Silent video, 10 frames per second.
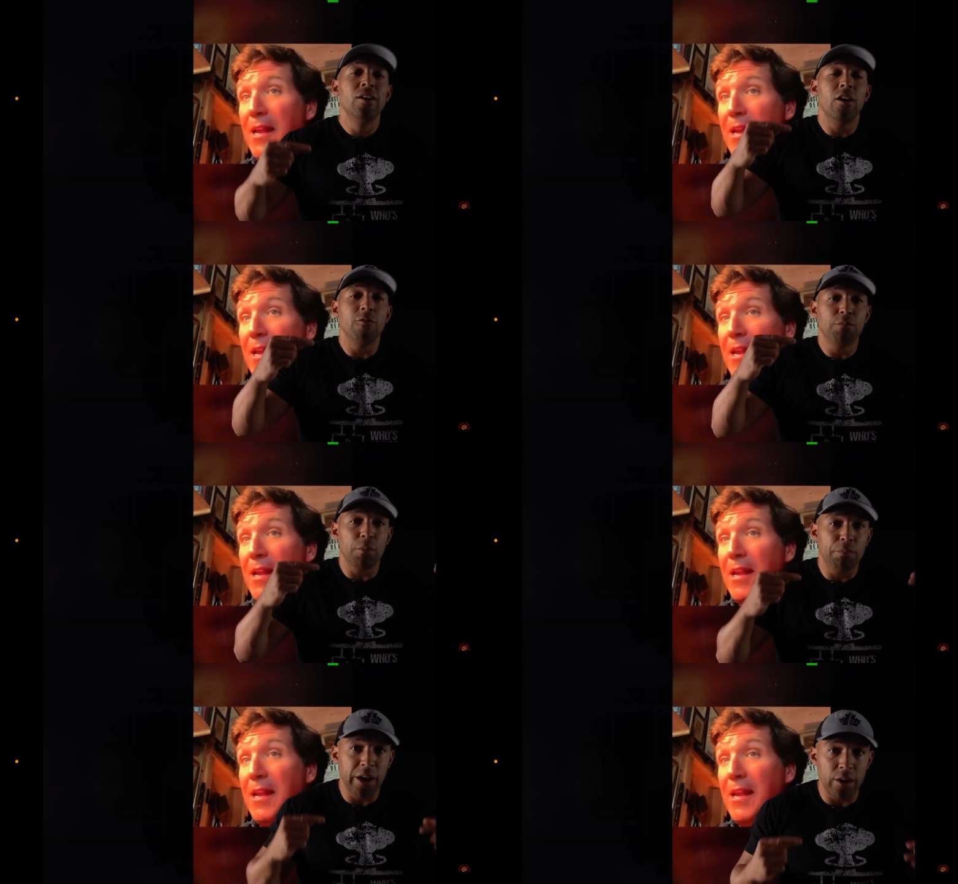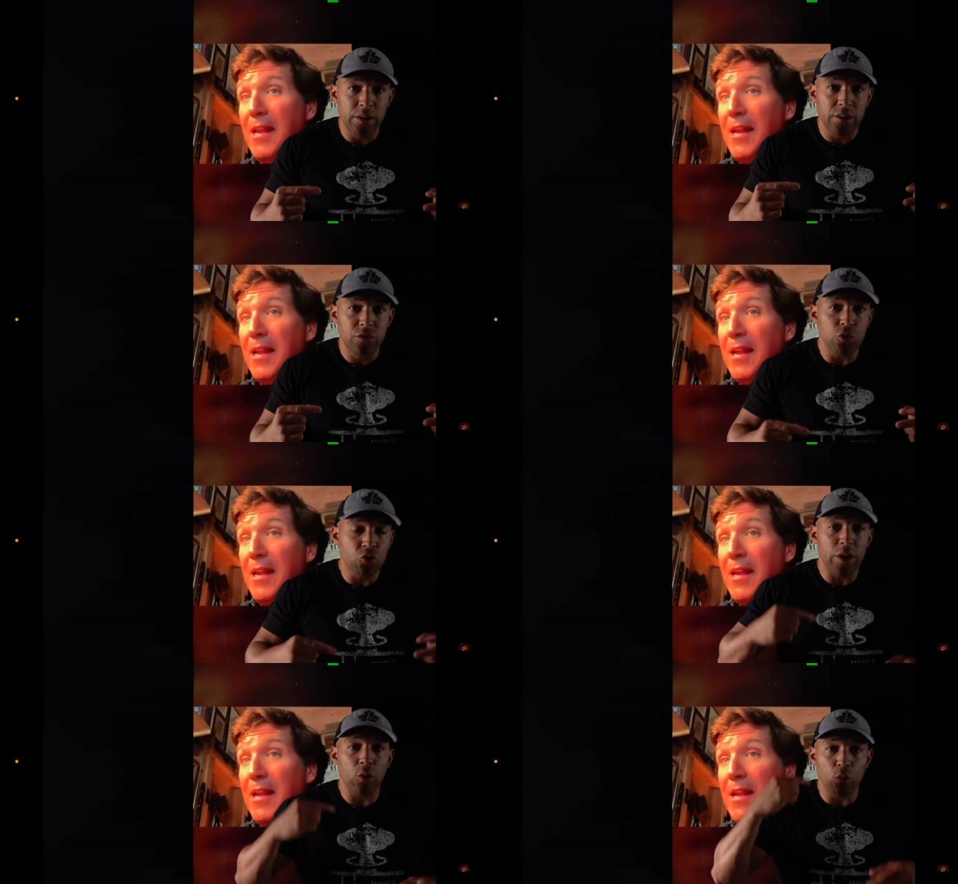Speaker 1: of preparedness, you
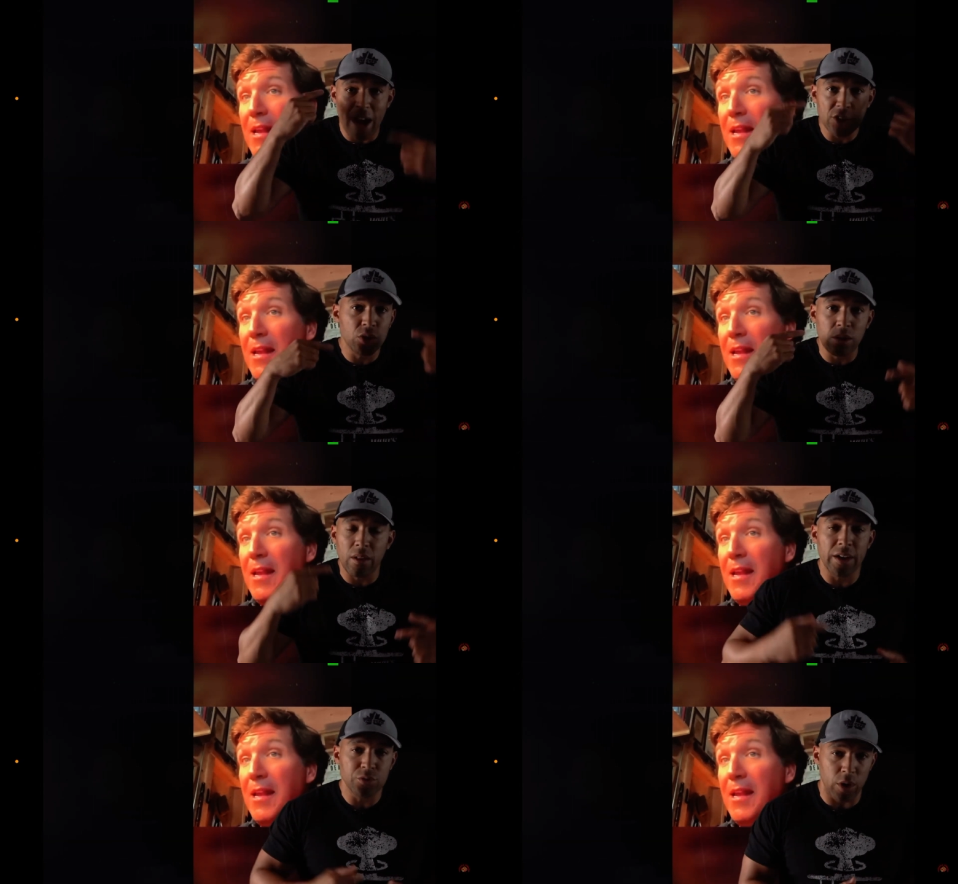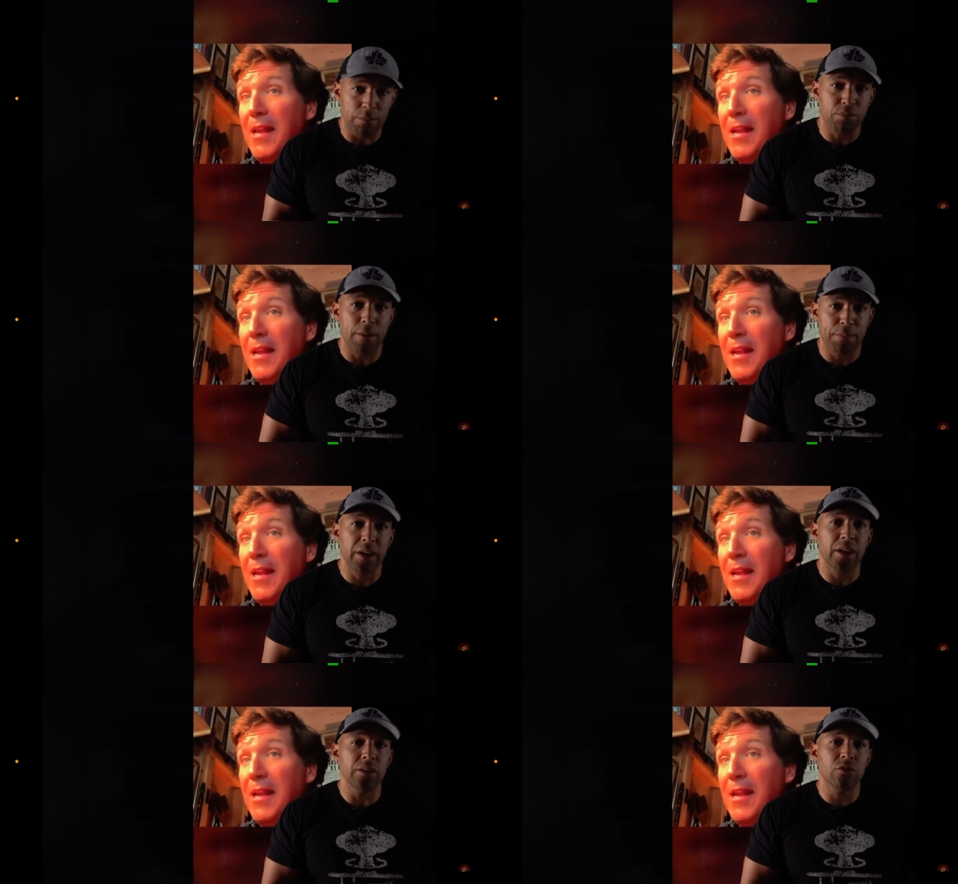try to rationalize why
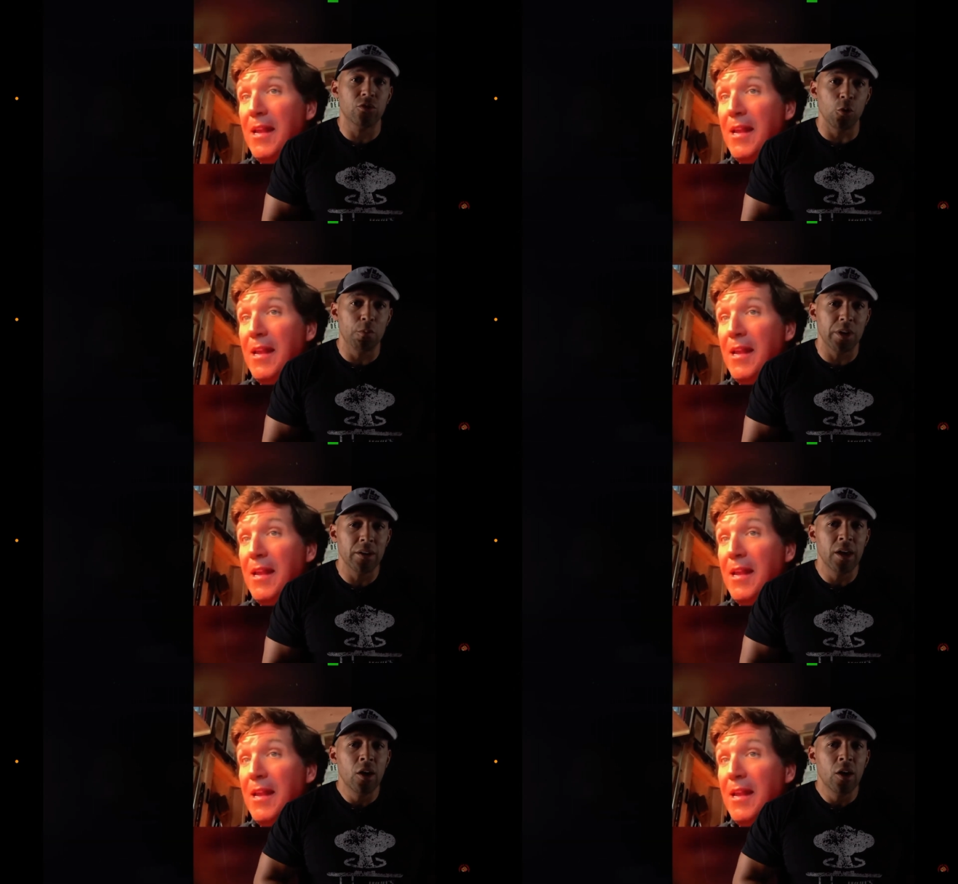prepping is stupid.